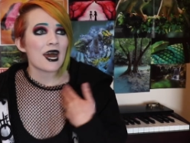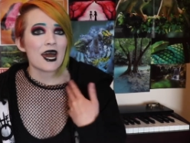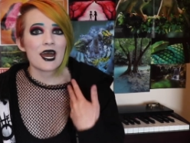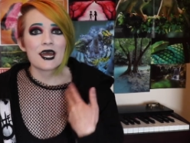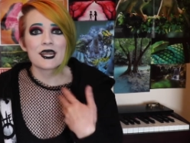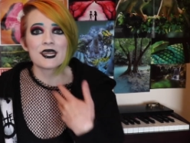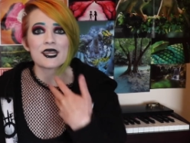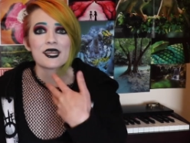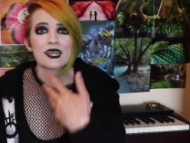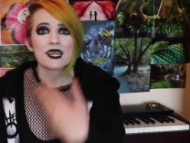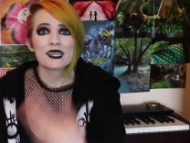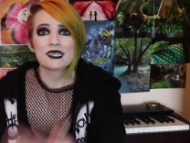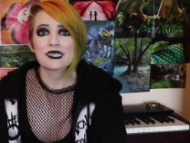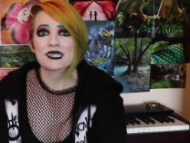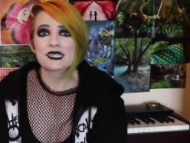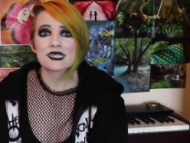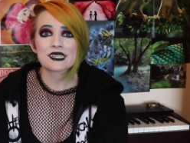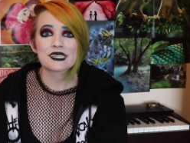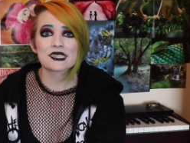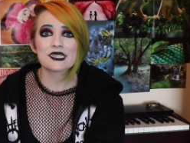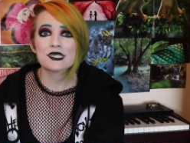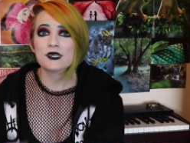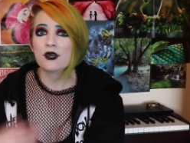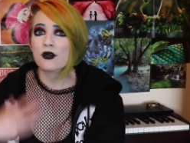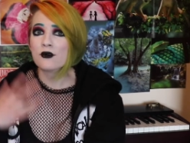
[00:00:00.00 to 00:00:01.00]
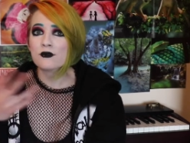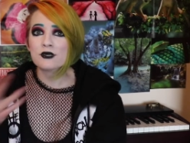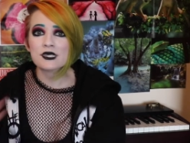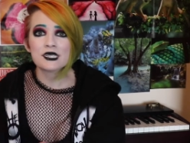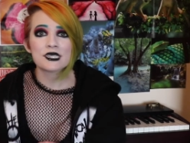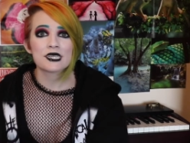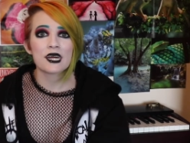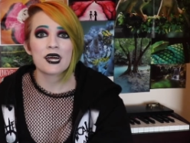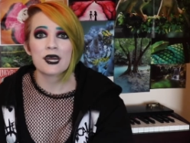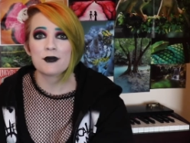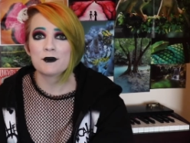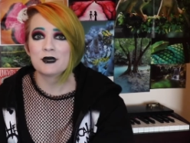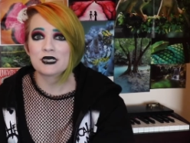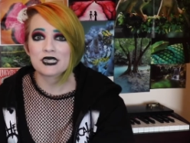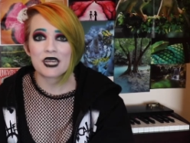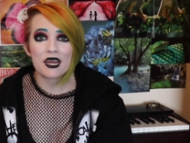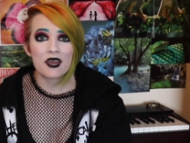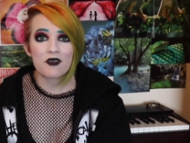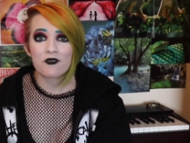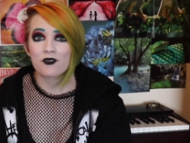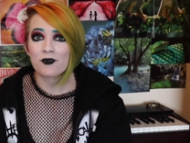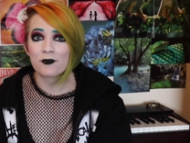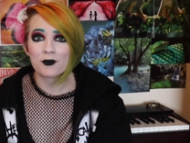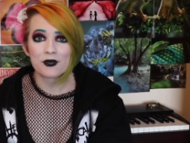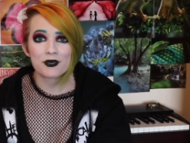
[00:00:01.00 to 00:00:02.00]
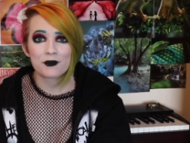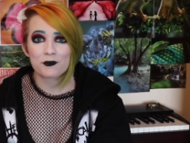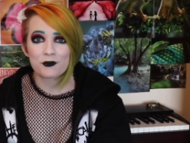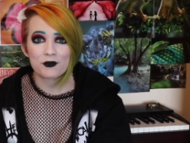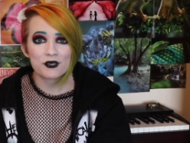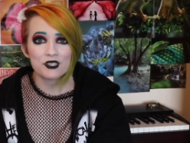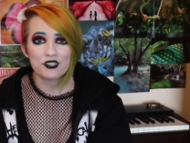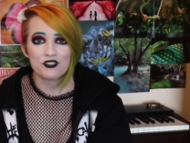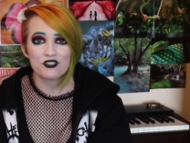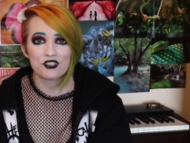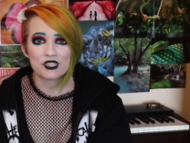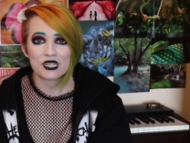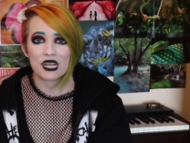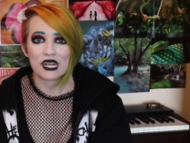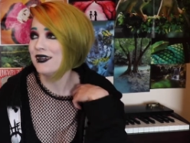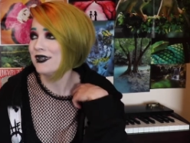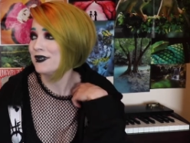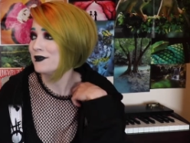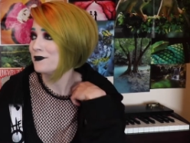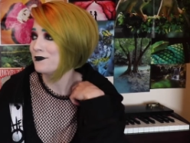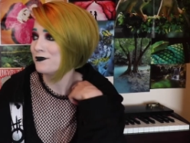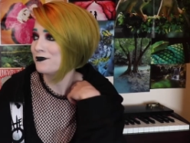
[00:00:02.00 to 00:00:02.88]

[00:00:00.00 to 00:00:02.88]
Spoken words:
and that's the only time he's ever been appreciated.